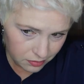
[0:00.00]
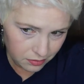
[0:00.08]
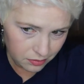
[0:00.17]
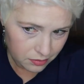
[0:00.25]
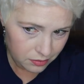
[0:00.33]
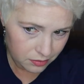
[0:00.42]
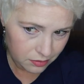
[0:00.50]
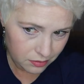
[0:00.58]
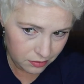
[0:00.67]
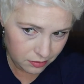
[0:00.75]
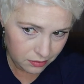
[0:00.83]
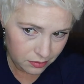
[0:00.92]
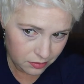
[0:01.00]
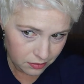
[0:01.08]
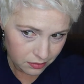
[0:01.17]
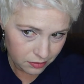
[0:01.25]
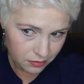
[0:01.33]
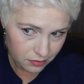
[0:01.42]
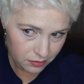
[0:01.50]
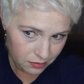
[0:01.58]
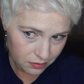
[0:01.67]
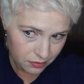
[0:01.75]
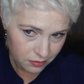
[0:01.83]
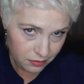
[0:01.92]

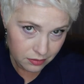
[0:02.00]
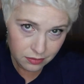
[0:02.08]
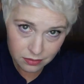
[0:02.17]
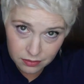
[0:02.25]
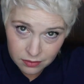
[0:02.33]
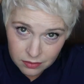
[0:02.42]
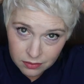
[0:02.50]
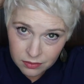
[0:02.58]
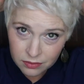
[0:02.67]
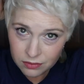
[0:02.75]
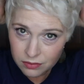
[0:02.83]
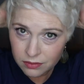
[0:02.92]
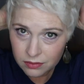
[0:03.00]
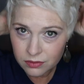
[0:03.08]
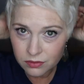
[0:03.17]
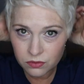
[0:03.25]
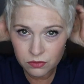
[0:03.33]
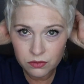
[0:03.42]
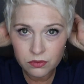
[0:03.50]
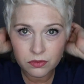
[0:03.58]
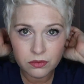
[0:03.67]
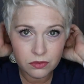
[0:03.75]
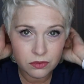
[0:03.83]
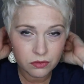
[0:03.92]

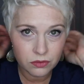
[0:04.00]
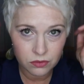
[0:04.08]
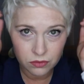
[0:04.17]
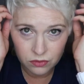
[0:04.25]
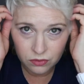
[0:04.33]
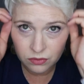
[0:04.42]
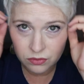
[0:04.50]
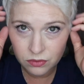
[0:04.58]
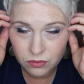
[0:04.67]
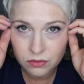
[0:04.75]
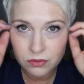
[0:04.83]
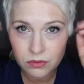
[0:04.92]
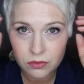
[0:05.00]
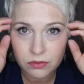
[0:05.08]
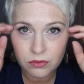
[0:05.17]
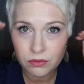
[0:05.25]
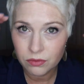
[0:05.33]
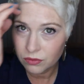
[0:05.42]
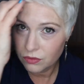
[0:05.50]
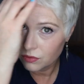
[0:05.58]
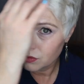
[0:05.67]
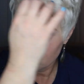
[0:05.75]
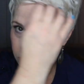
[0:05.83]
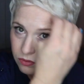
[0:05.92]

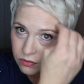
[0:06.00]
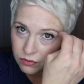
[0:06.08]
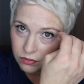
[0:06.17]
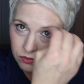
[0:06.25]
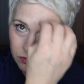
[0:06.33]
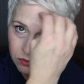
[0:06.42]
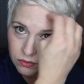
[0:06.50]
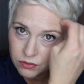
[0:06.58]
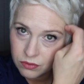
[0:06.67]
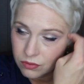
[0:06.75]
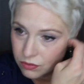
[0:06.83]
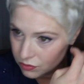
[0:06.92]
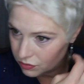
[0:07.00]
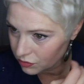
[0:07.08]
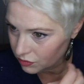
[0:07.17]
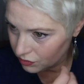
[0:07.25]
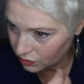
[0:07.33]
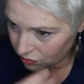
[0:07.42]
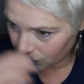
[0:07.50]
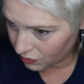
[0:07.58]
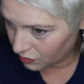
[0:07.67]
(no one is talking)